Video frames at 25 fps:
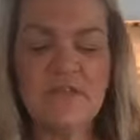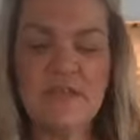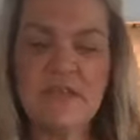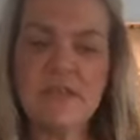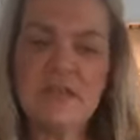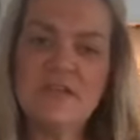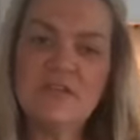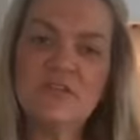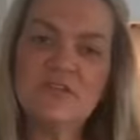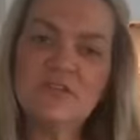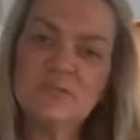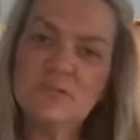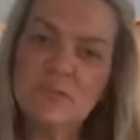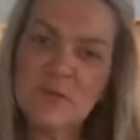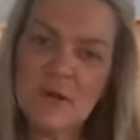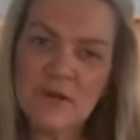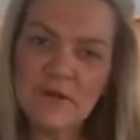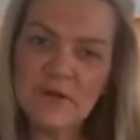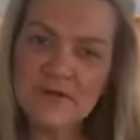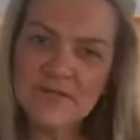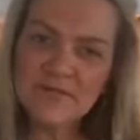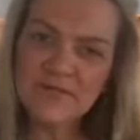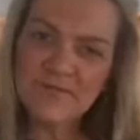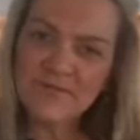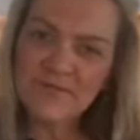And
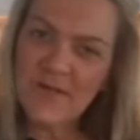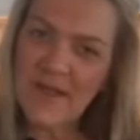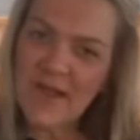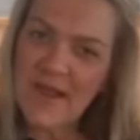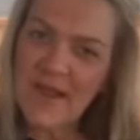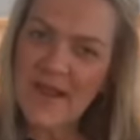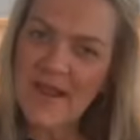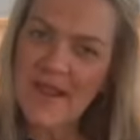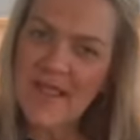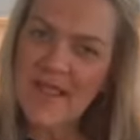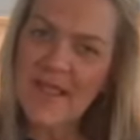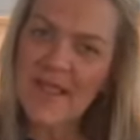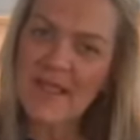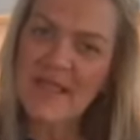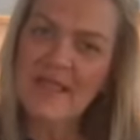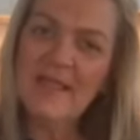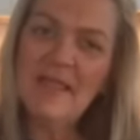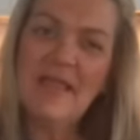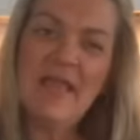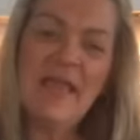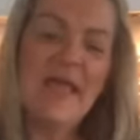tomorrow's Friday,